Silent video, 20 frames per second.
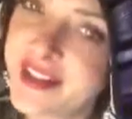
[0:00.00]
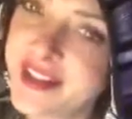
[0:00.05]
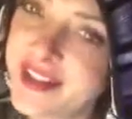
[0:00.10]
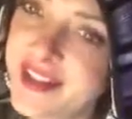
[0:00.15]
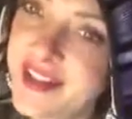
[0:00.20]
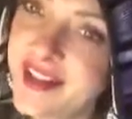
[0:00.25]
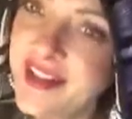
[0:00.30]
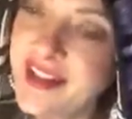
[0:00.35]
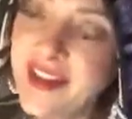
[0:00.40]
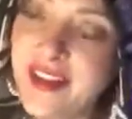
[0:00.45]

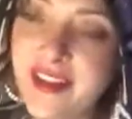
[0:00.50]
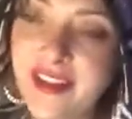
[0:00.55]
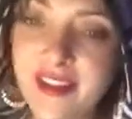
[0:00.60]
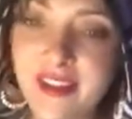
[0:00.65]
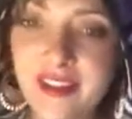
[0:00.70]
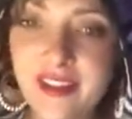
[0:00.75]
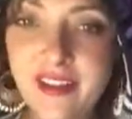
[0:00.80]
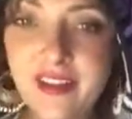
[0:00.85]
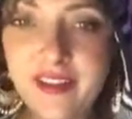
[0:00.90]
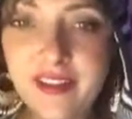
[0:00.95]
Because,
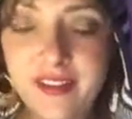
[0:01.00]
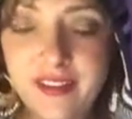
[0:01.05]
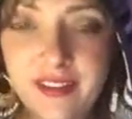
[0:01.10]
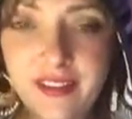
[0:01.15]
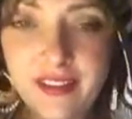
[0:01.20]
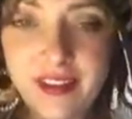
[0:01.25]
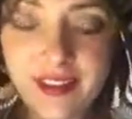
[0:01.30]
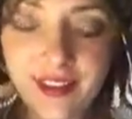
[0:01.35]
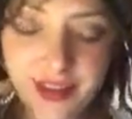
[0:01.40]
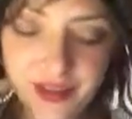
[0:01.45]

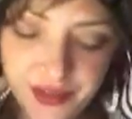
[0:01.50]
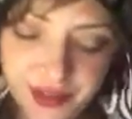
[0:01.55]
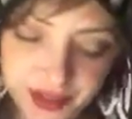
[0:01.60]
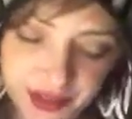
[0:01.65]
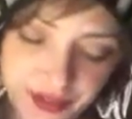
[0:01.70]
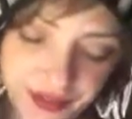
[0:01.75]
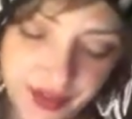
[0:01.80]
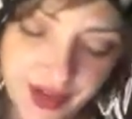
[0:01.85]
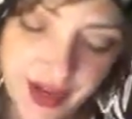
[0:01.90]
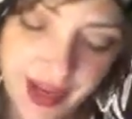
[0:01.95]

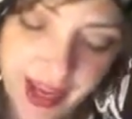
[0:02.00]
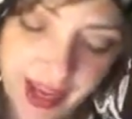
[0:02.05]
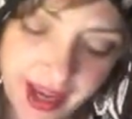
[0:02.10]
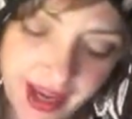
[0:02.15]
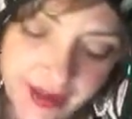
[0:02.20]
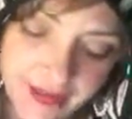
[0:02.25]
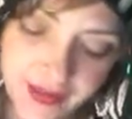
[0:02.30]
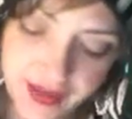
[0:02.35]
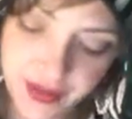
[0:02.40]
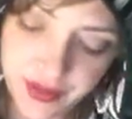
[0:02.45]
so far I
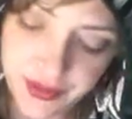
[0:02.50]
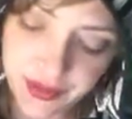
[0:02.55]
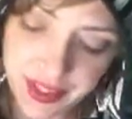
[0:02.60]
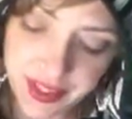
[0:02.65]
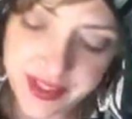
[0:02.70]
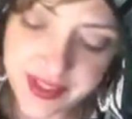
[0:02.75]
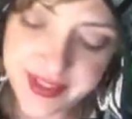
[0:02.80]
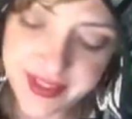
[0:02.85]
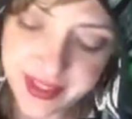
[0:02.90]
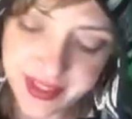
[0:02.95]
have that you
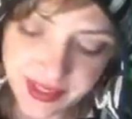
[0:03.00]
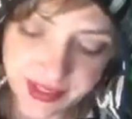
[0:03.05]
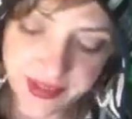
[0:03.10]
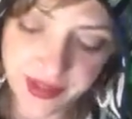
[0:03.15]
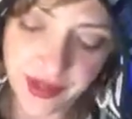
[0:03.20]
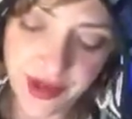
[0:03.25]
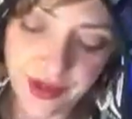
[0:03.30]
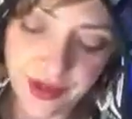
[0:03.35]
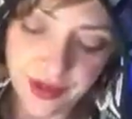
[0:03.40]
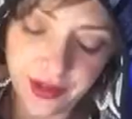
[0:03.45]
need to stand
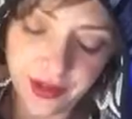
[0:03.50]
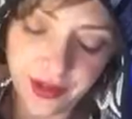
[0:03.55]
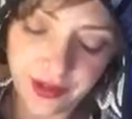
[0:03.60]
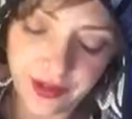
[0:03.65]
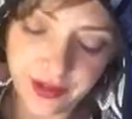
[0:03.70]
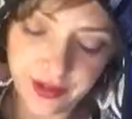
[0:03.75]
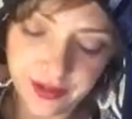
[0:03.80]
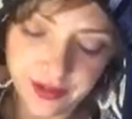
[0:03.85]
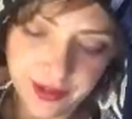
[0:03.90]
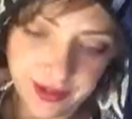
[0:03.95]

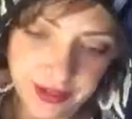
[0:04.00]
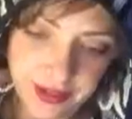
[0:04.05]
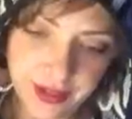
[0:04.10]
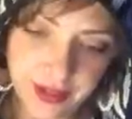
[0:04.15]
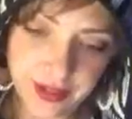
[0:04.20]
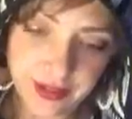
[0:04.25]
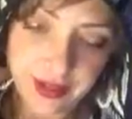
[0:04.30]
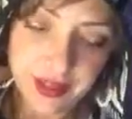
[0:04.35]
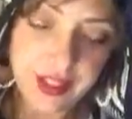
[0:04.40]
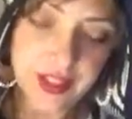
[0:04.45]
tall,
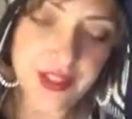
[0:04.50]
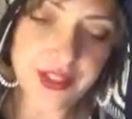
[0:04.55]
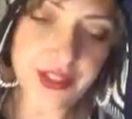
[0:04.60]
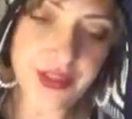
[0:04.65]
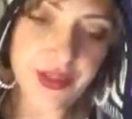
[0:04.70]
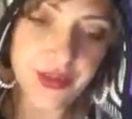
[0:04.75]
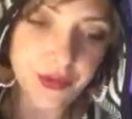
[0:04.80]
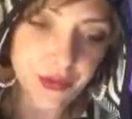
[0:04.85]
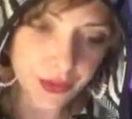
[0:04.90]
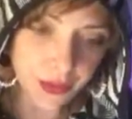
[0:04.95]
you need
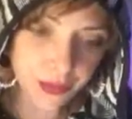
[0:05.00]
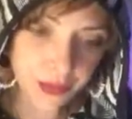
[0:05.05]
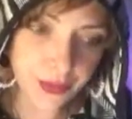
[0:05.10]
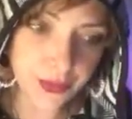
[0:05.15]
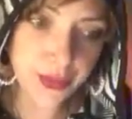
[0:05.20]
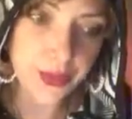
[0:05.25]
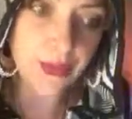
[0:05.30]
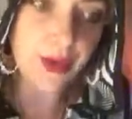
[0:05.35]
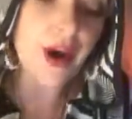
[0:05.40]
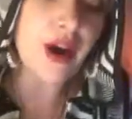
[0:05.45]
to own who
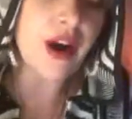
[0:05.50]
you